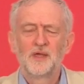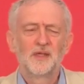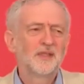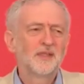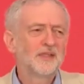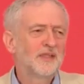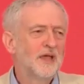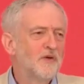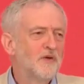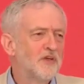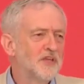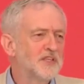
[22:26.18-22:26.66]

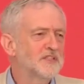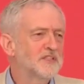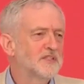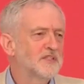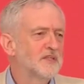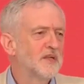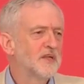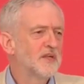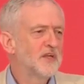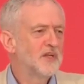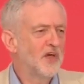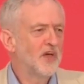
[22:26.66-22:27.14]
There
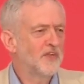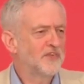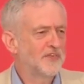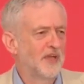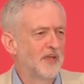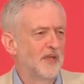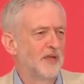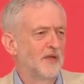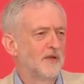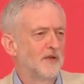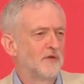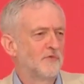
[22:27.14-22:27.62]
is
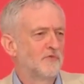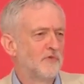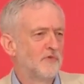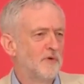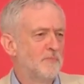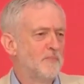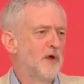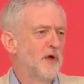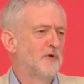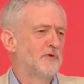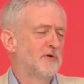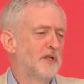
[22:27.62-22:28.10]
nothing
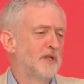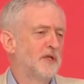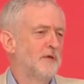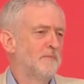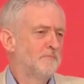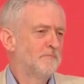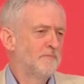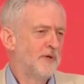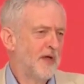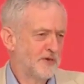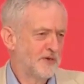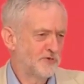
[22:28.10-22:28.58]
remotely
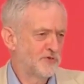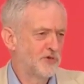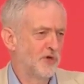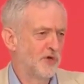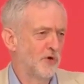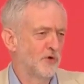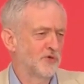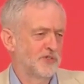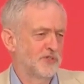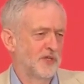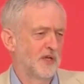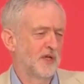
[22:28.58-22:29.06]

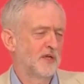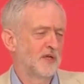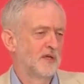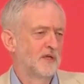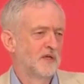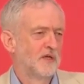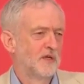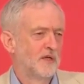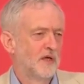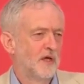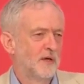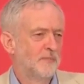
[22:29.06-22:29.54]
patriotic
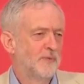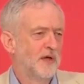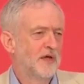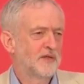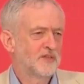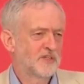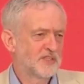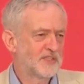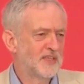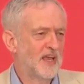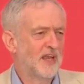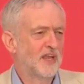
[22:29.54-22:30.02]

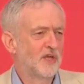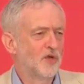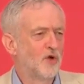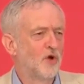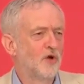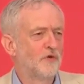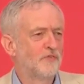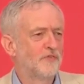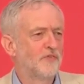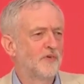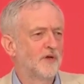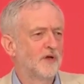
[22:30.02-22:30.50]
about selling
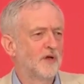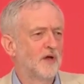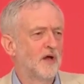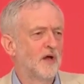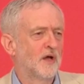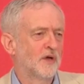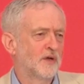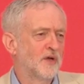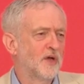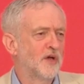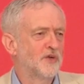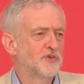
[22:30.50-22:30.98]
off
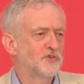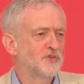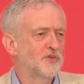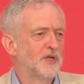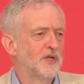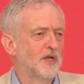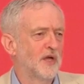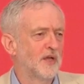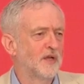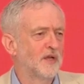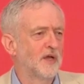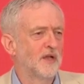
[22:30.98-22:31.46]
our
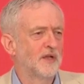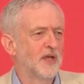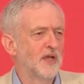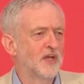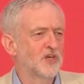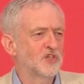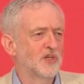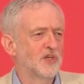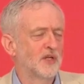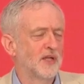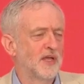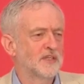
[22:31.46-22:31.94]
country and our
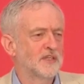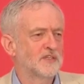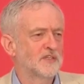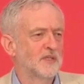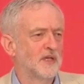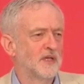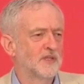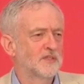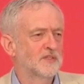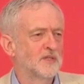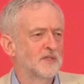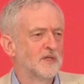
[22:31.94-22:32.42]
national
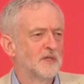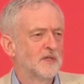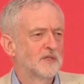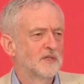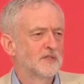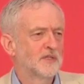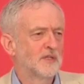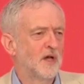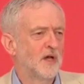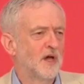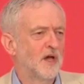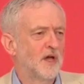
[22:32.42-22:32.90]
assets
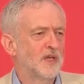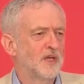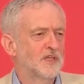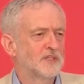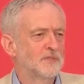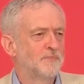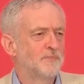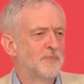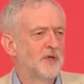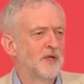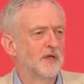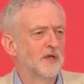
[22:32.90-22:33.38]
to the
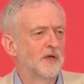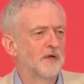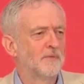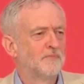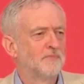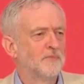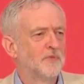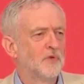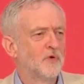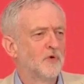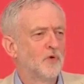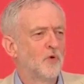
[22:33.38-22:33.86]
highest bidder
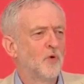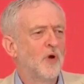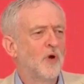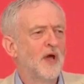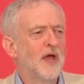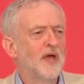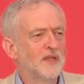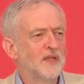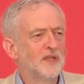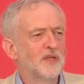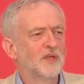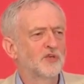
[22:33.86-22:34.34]
or
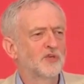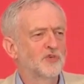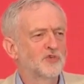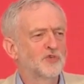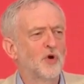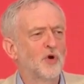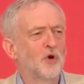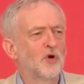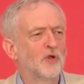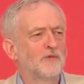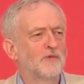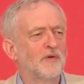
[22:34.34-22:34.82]
handing
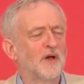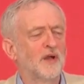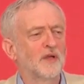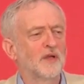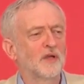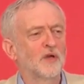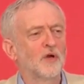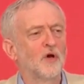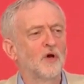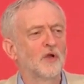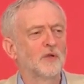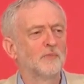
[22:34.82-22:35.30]
control of our
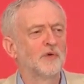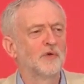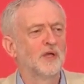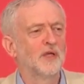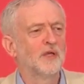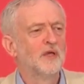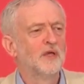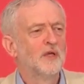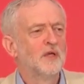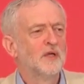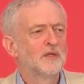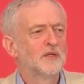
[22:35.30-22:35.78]

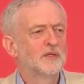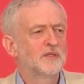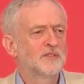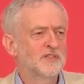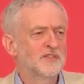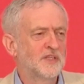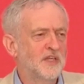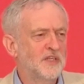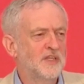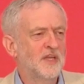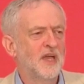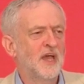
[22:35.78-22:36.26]
economy to
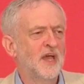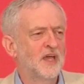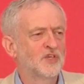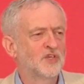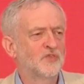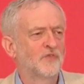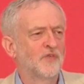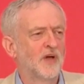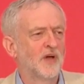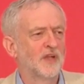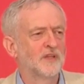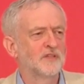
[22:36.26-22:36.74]
city
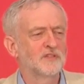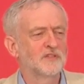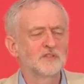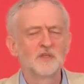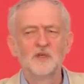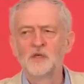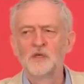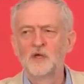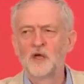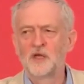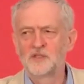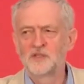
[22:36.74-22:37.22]
hedge funds
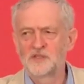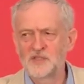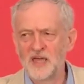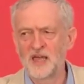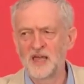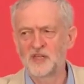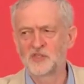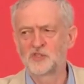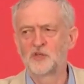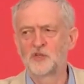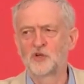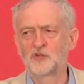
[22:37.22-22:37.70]
and
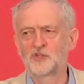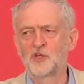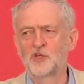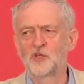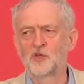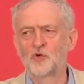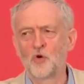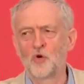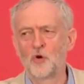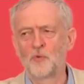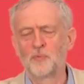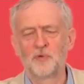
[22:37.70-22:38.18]
tax
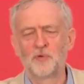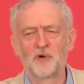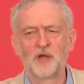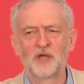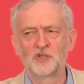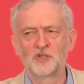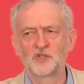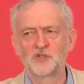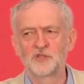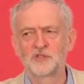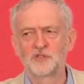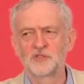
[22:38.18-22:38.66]
dodging
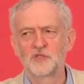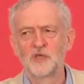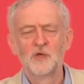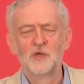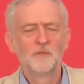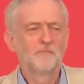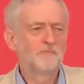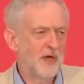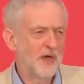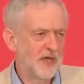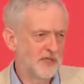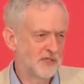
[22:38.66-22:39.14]
corporations
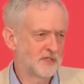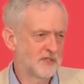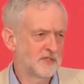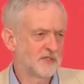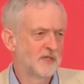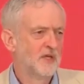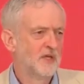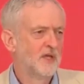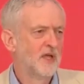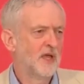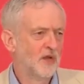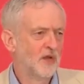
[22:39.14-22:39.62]

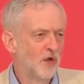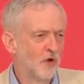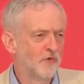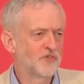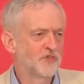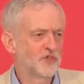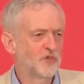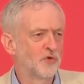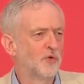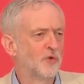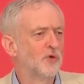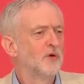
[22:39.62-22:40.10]
based in
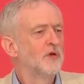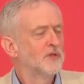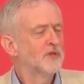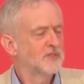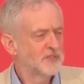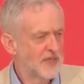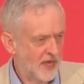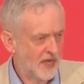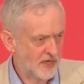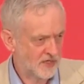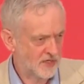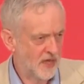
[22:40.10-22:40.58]
offshore
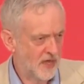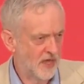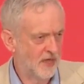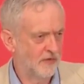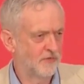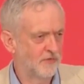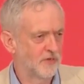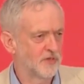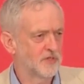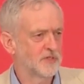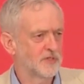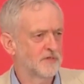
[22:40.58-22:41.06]
tax
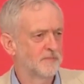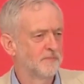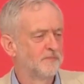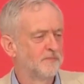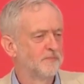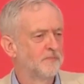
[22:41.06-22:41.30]
havens.